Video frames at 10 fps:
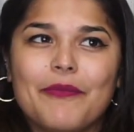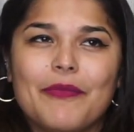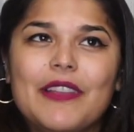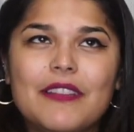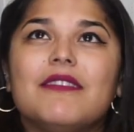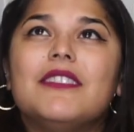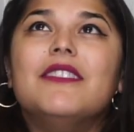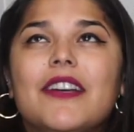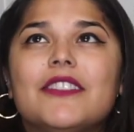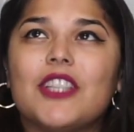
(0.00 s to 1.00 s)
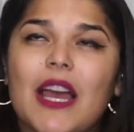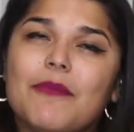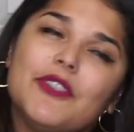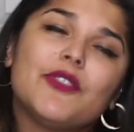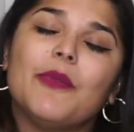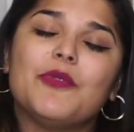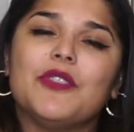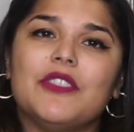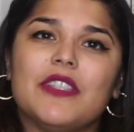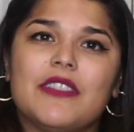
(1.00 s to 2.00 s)
the job
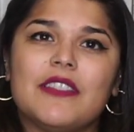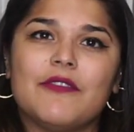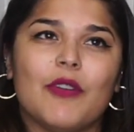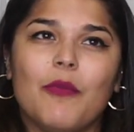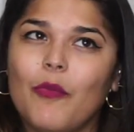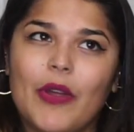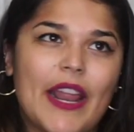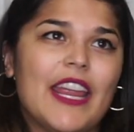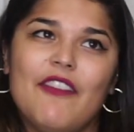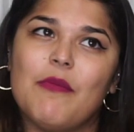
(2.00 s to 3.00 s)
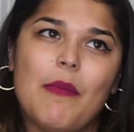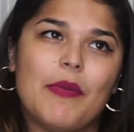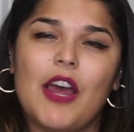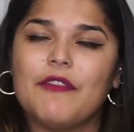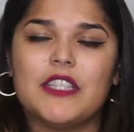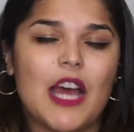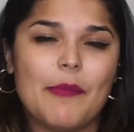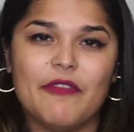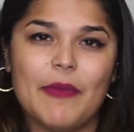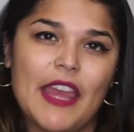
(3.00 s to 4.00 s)
description, just from what I can remember off the top
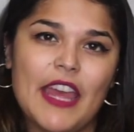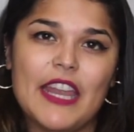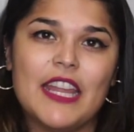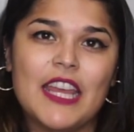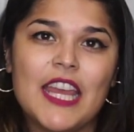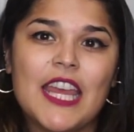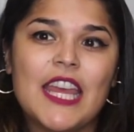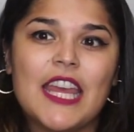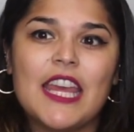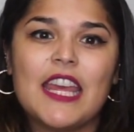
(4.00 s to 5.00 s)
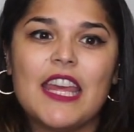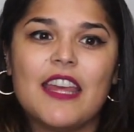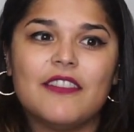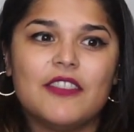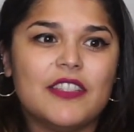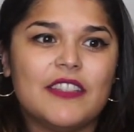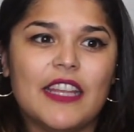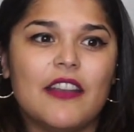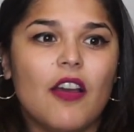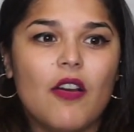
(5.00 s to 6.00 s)
of my head, just
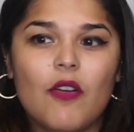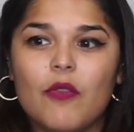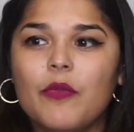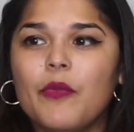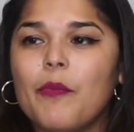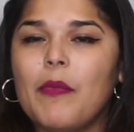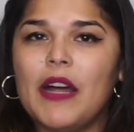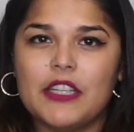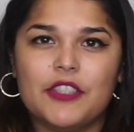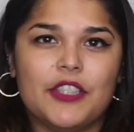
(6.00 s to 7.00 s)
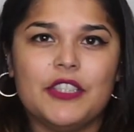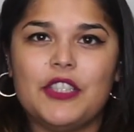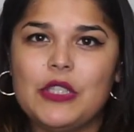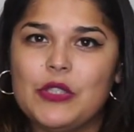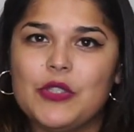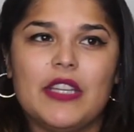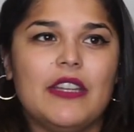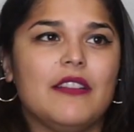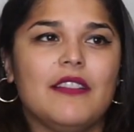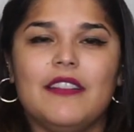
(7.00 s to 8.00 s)
stated, oh, monitor the
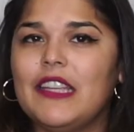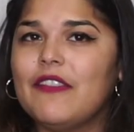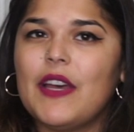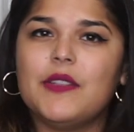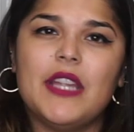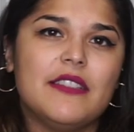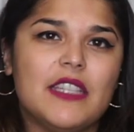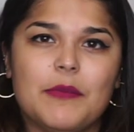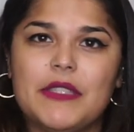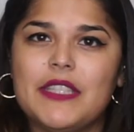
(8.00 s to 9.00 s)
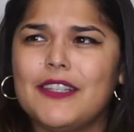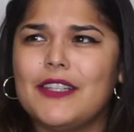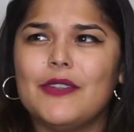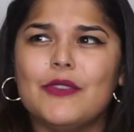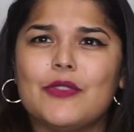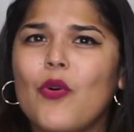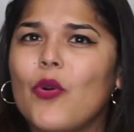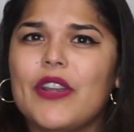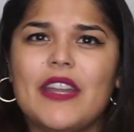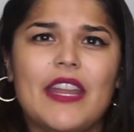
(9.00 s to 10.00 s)
children, give out testing materials,
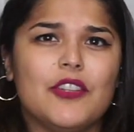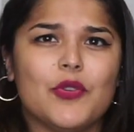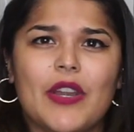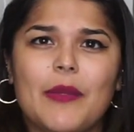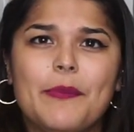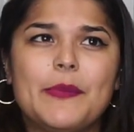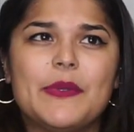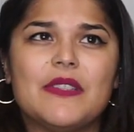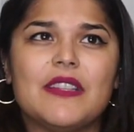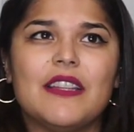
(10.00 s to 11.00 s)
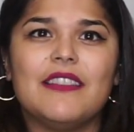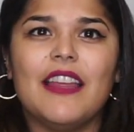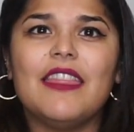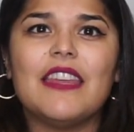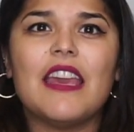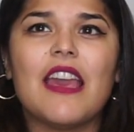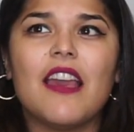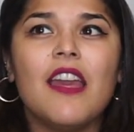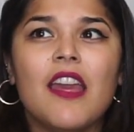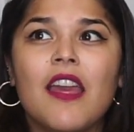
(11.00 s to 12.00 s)
coordinate trips.
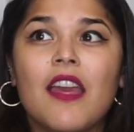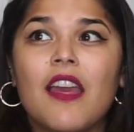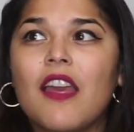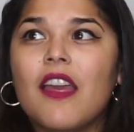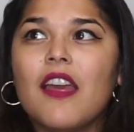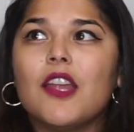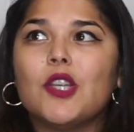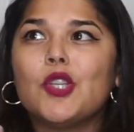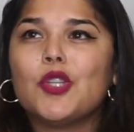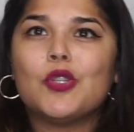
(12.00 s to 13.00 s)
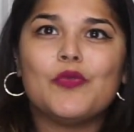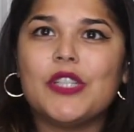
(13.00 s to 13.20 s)
Nothing too